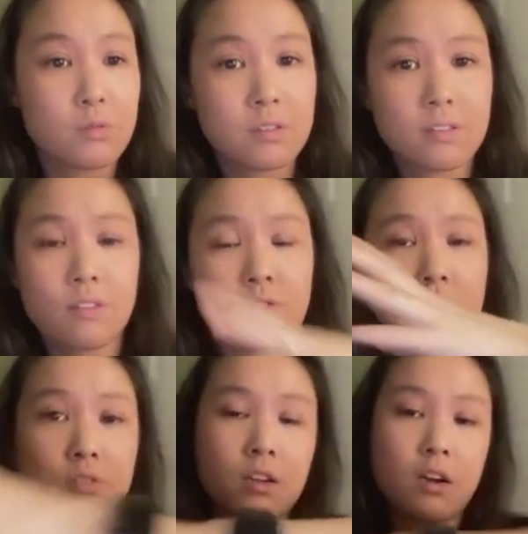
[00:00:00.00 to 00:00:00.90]
What's the
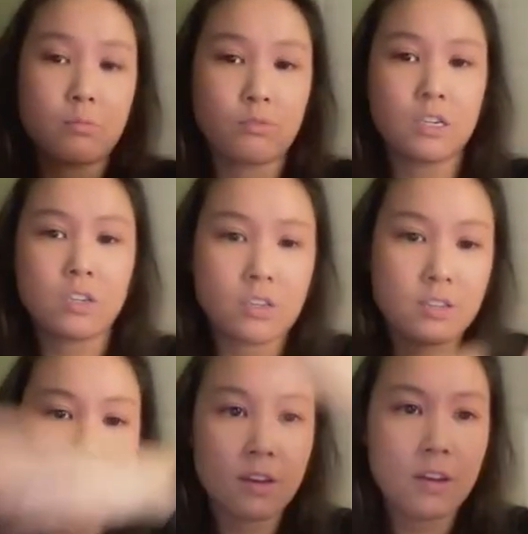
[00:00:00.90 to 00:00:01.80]
difference between
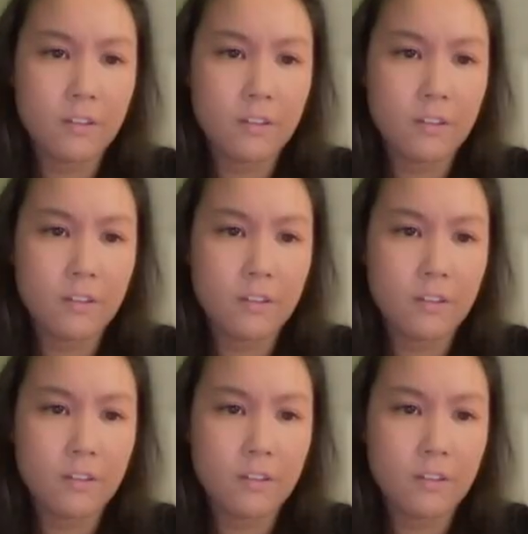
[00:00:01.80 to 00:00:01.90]
operations